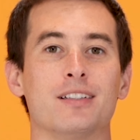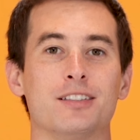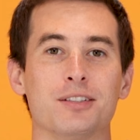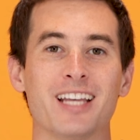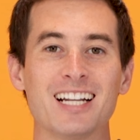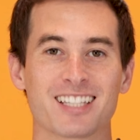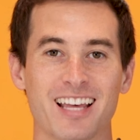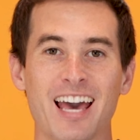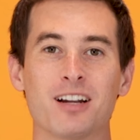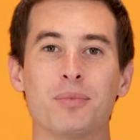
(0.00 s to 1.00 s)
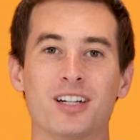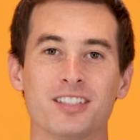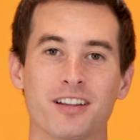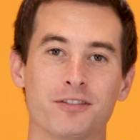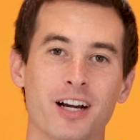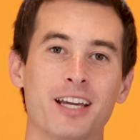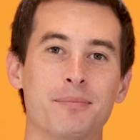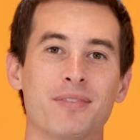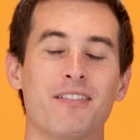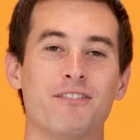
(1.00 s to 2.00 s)
To attach the handlebar to the
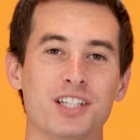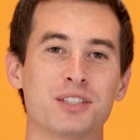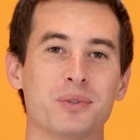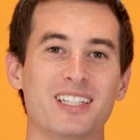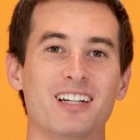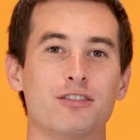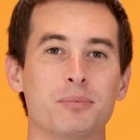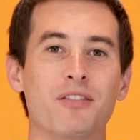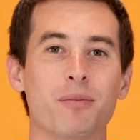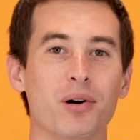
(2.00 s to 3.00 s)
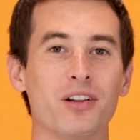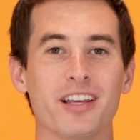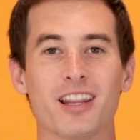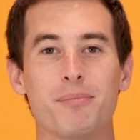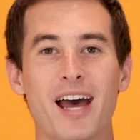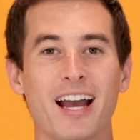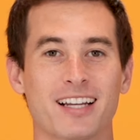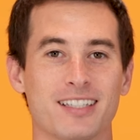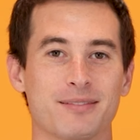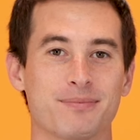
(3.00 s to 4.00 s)
frame, first we need to remove the bolt in the
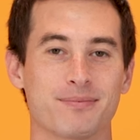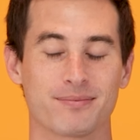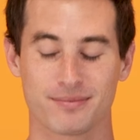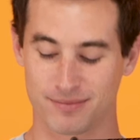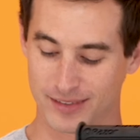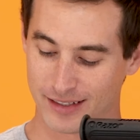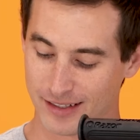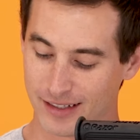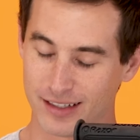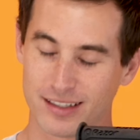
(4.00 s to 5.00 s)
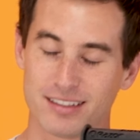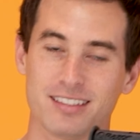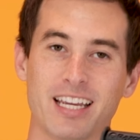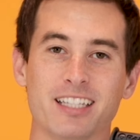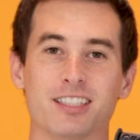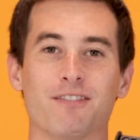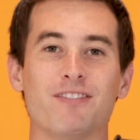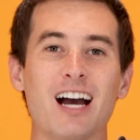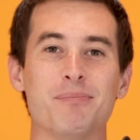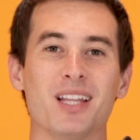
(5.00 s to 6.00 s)
back. Take your
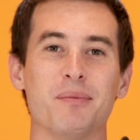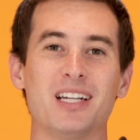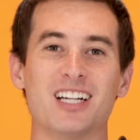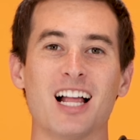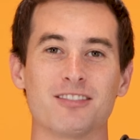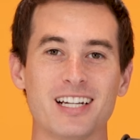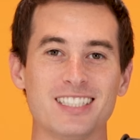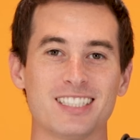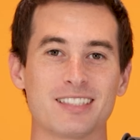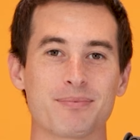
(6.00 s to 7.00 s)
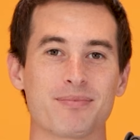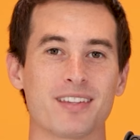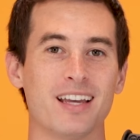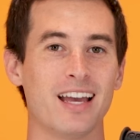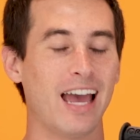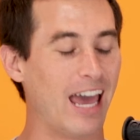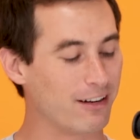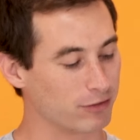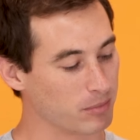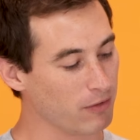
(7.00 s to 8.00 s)
5mm Allen wrench
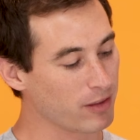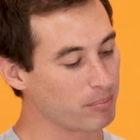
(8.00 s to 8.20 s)
and remove